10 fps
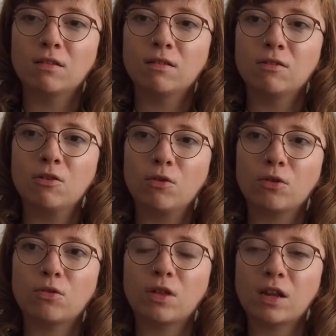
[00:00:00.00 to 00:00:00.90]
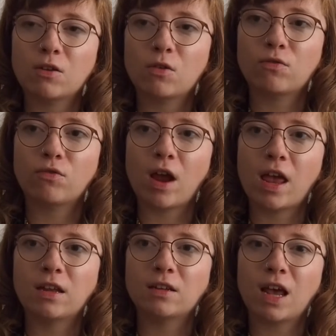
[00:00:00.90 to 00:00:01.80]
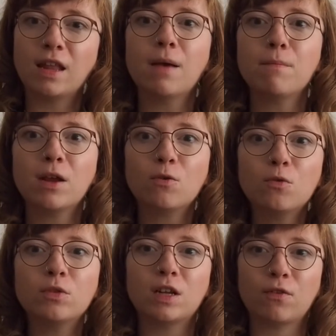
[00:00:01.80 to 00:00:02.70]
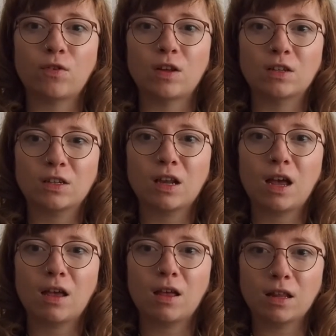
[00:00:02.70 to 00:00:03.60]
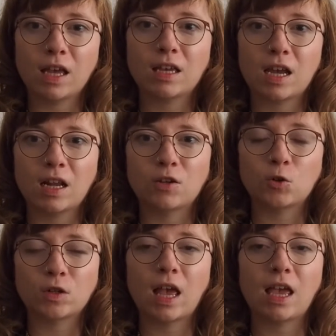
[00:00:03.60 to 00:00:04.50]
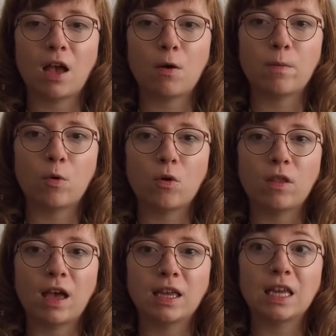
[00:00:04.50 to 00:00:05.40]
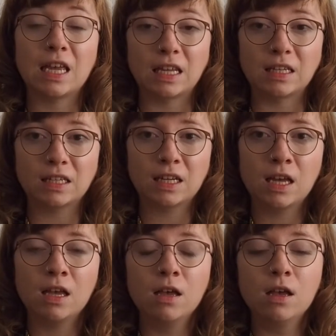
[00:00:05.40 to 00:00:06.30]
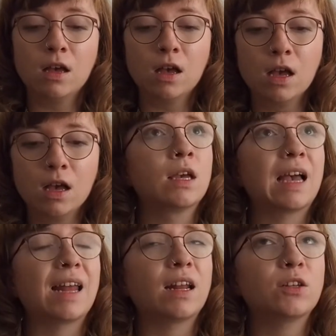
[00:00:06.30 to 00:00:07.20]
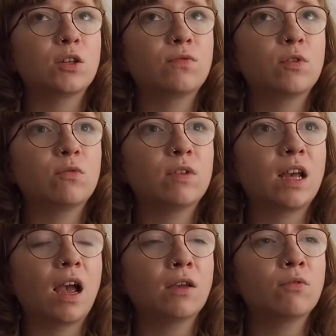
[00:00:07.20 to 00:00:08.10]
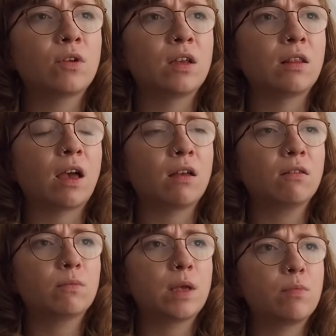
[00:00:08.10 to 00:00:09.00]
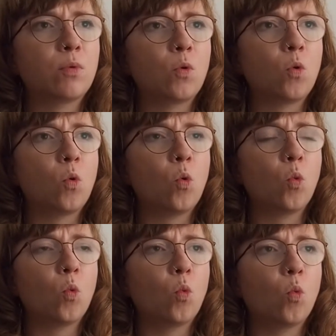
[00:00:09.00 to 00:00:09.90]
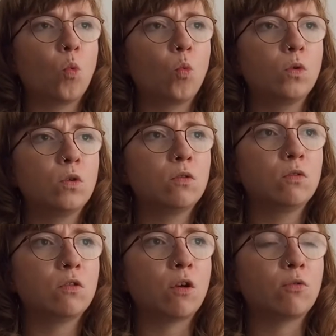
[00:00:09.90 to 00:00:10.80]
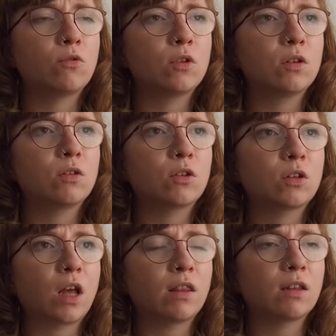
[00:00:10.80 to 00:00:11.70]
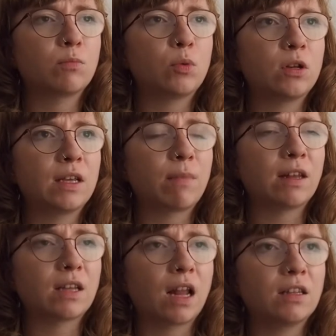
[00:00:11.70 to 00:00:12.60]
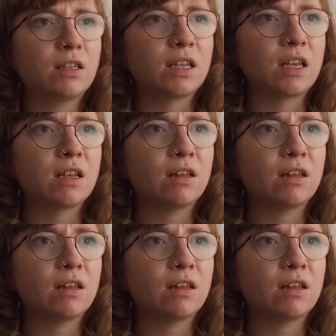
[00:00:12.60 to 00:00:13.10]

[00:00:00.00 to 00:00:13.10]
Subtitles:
loyal and a good friend, and that made all the difference. Like, can I just say how important that is? And I just feel really angry that people, you know, just like this bullying mentality,